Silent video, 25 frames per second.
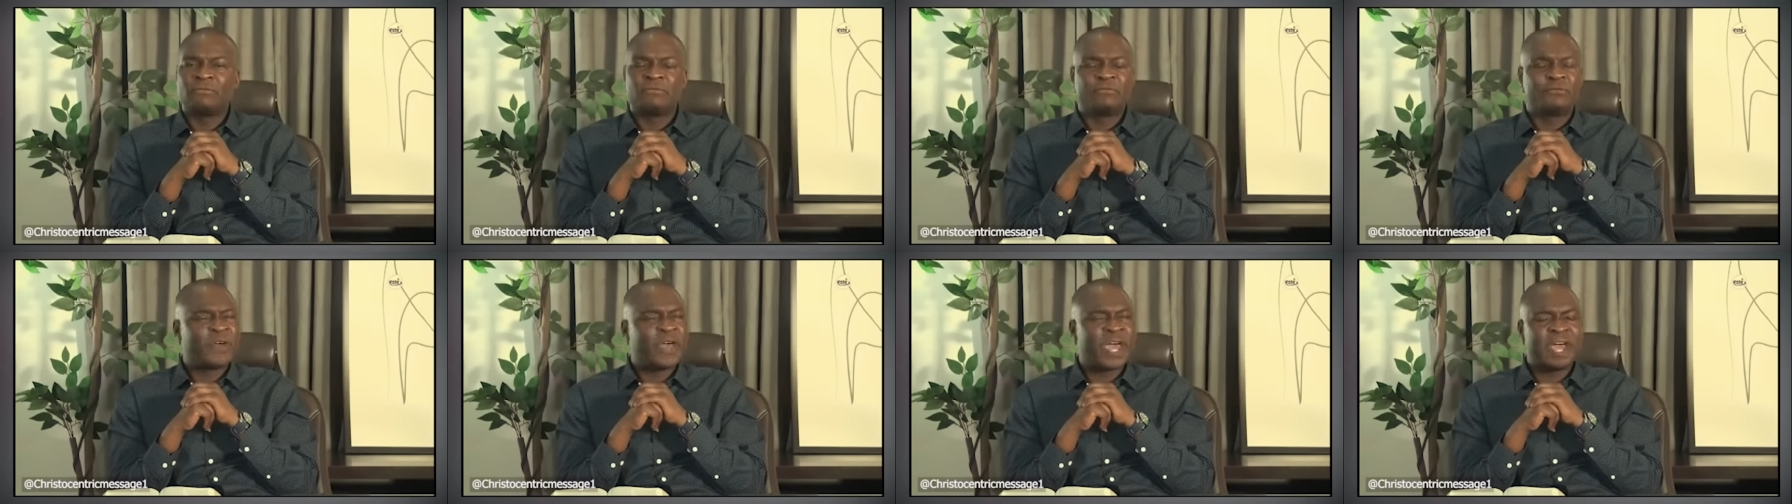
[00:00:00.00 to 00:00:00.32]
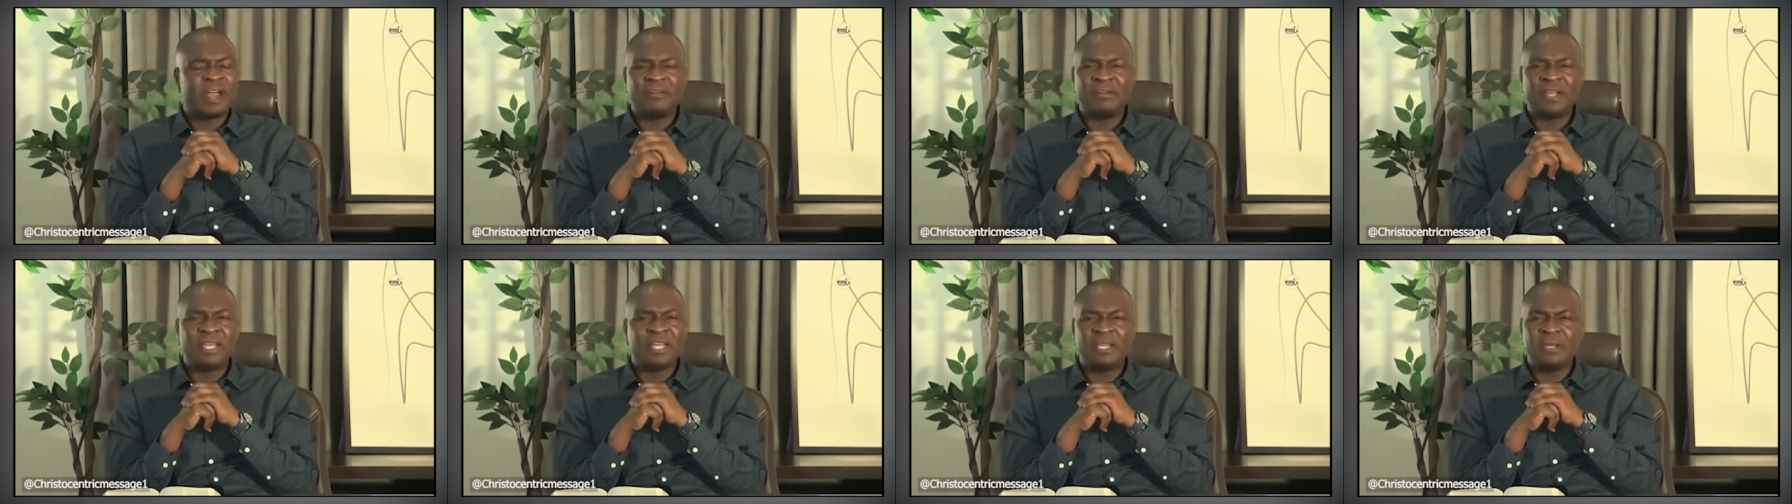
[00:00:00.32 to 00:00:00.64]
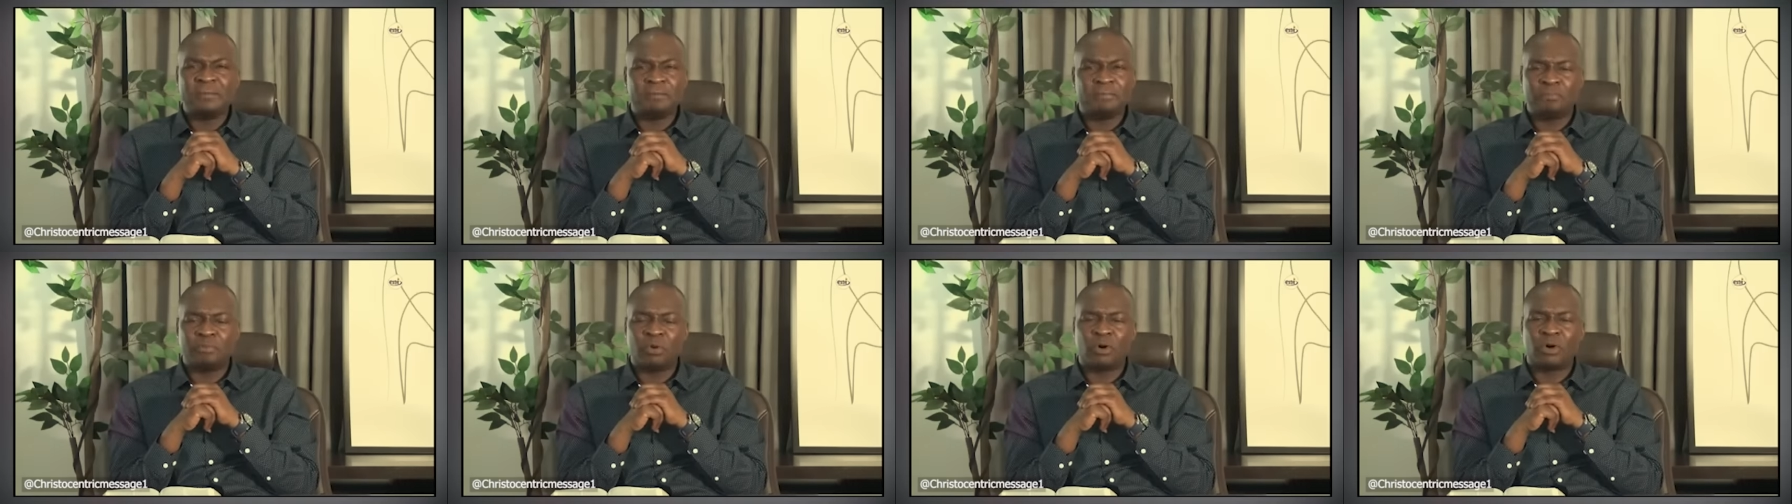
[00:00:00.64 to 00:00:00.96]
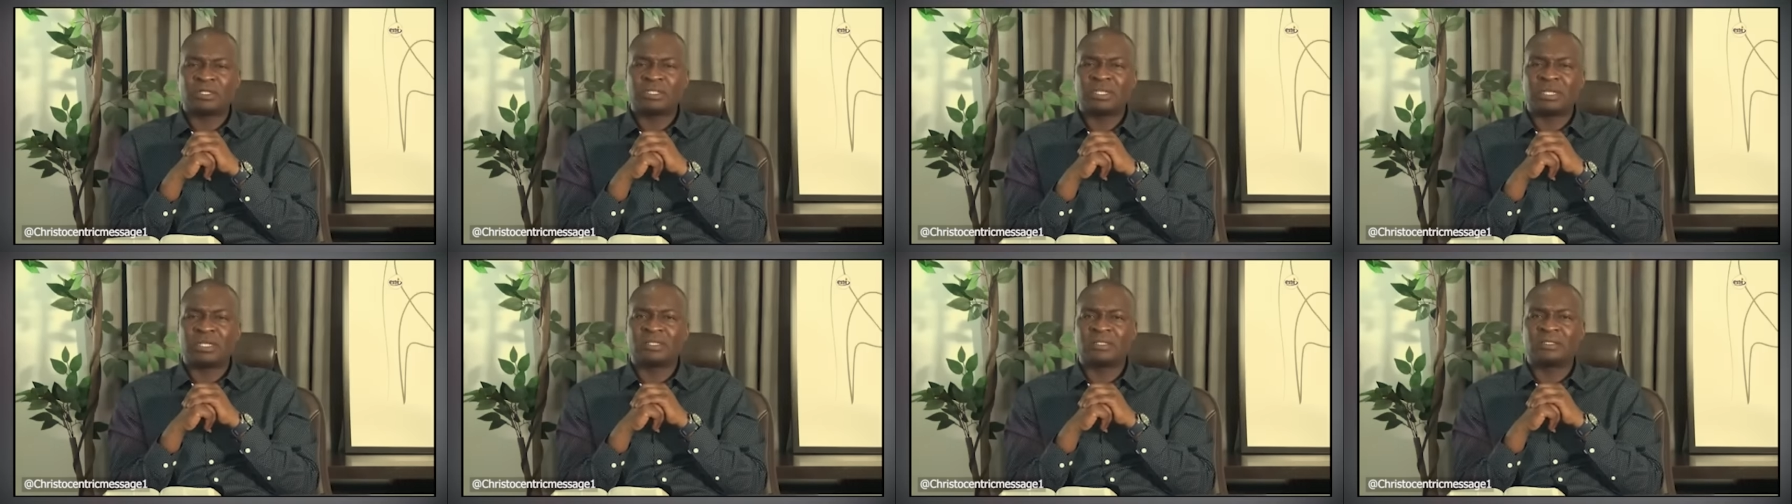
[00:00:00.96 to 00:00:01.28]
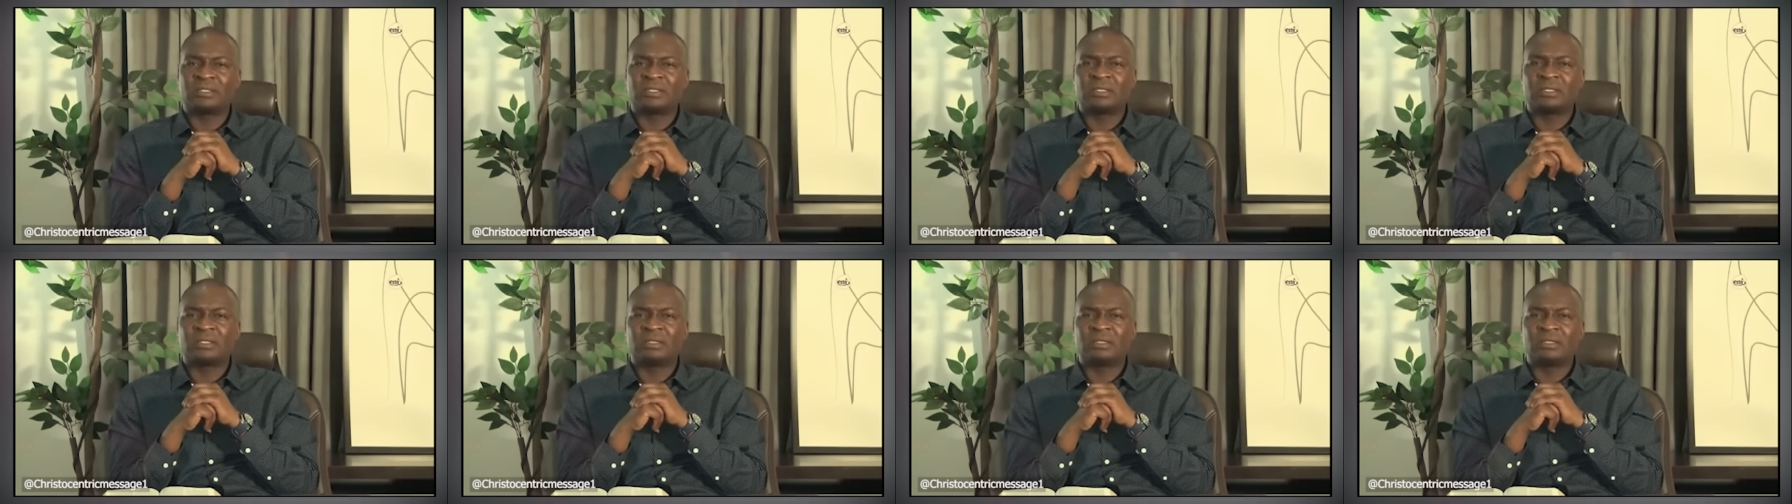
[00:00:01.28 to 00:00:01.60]
Very
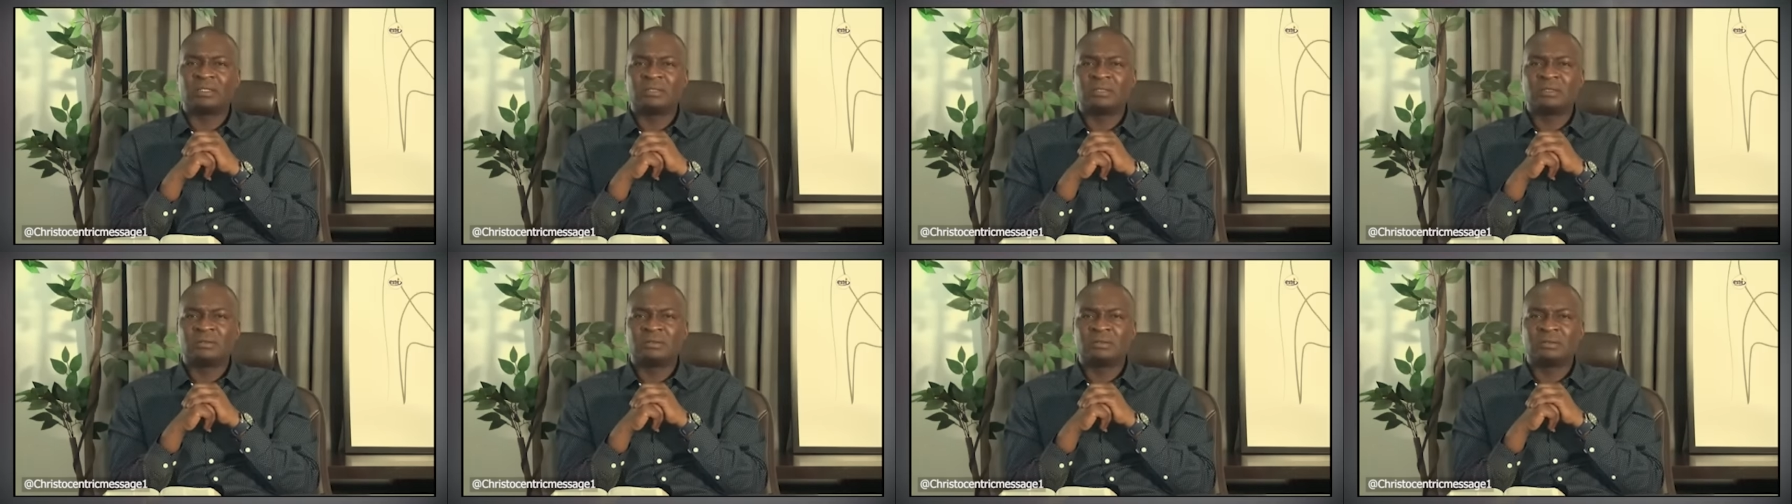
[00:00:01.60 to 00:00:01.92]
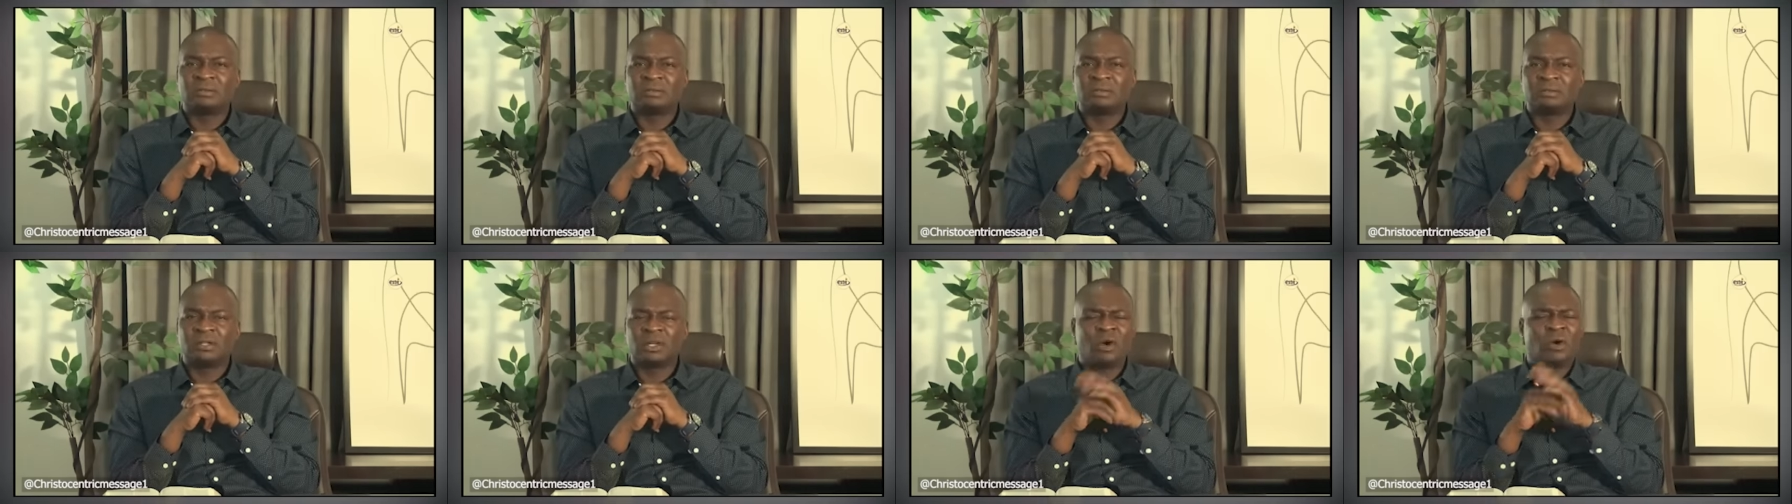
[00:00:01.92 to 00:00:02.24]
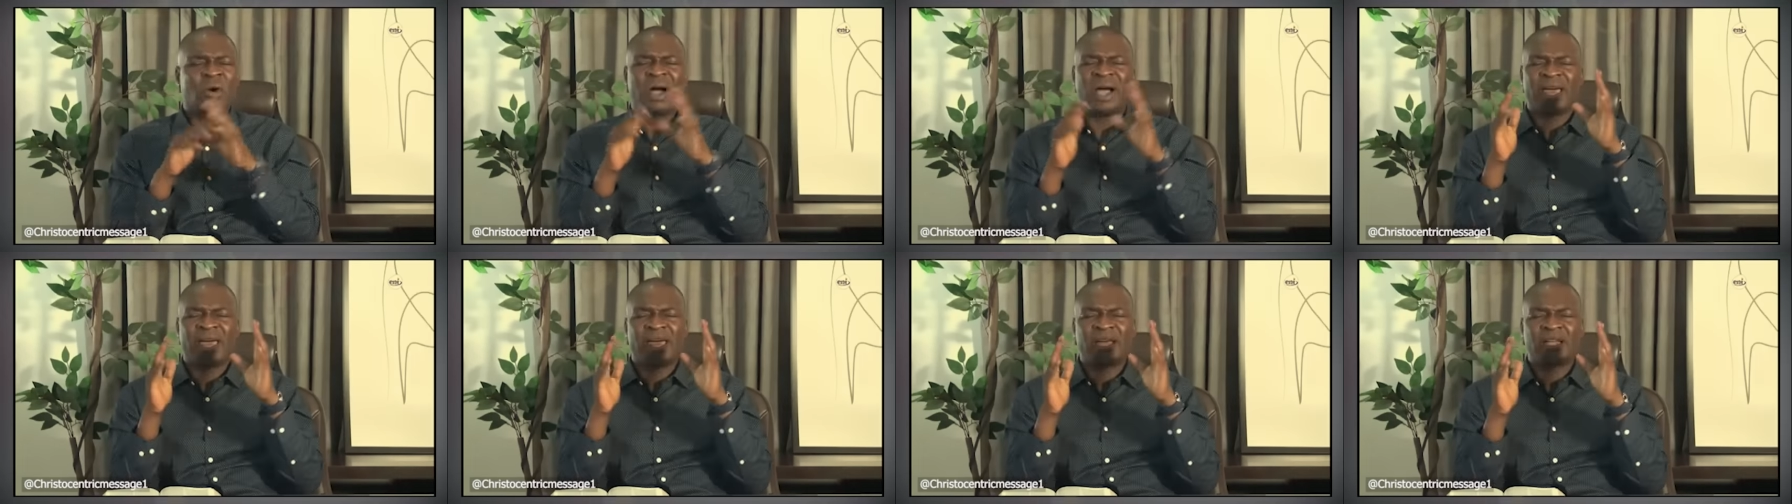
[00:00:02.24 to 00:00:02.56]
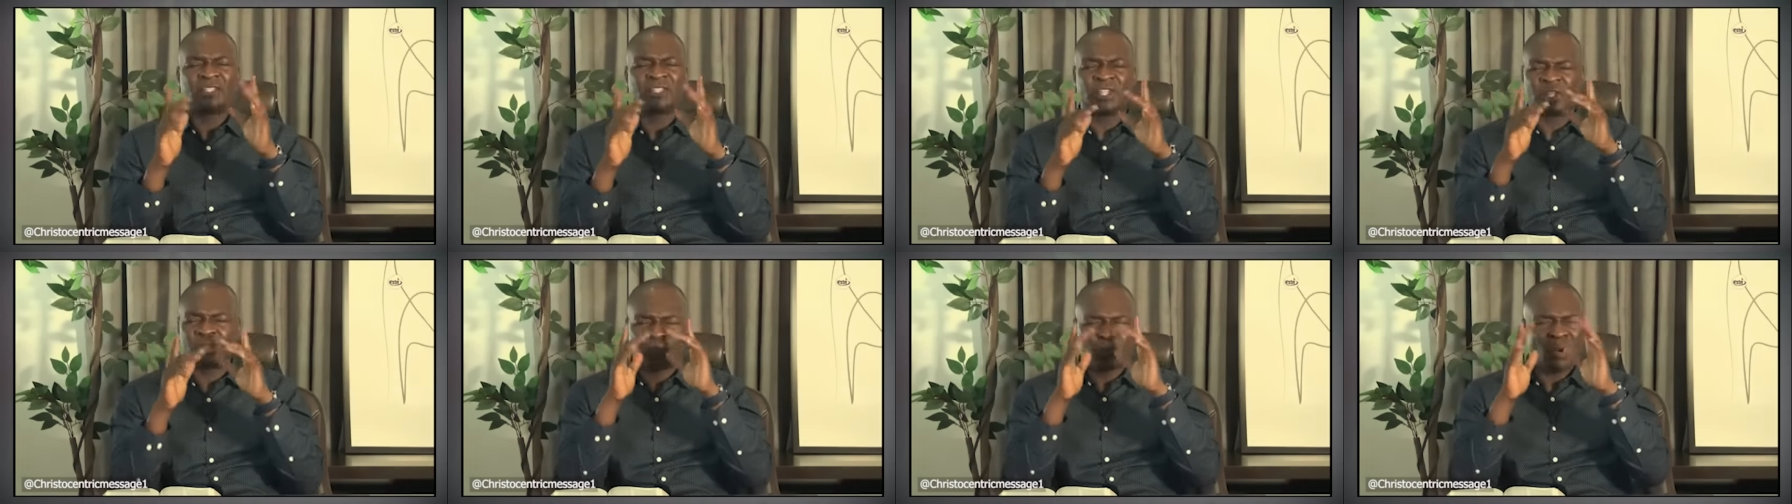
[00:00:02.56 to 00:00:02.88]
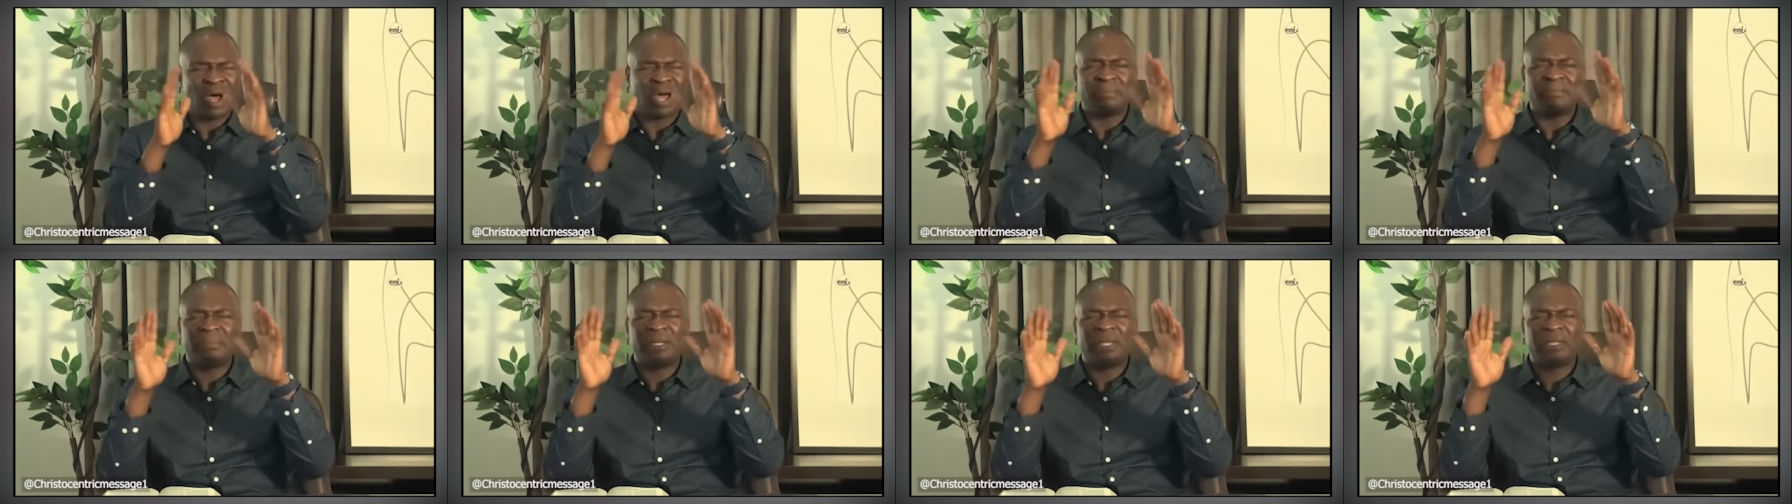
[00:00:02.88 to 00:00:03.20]
important. Go ahead, just
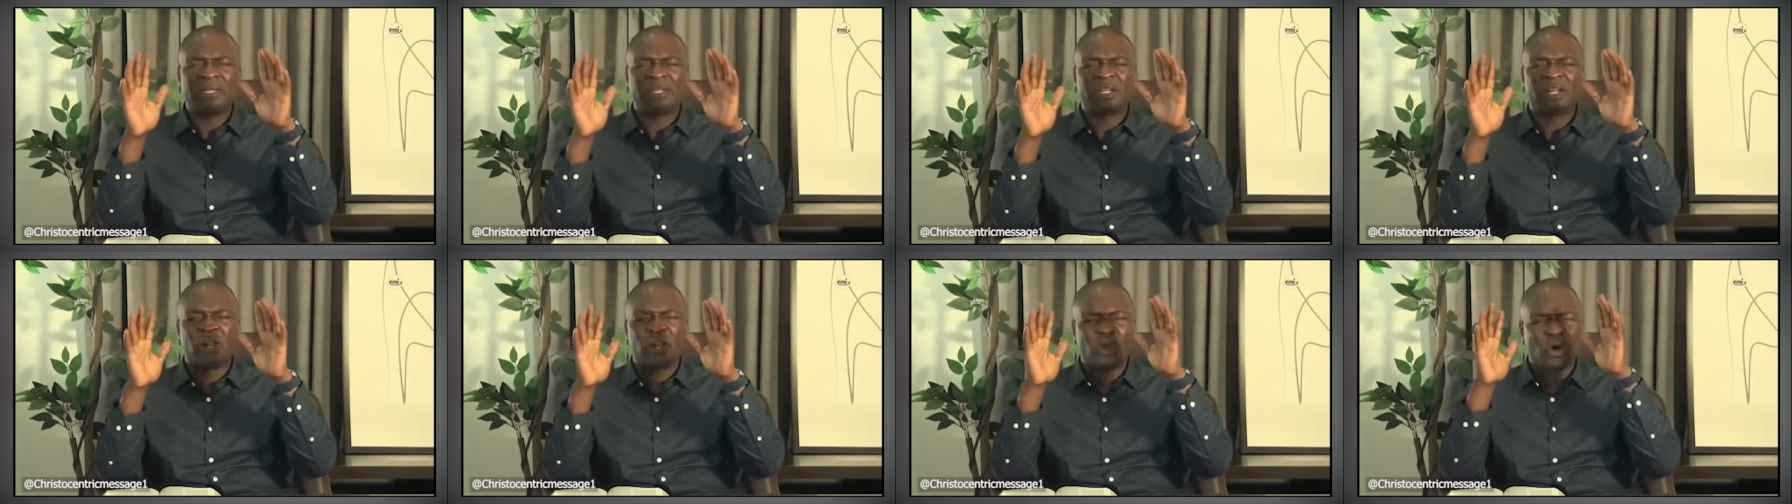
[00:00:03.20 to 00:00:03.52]
one minute.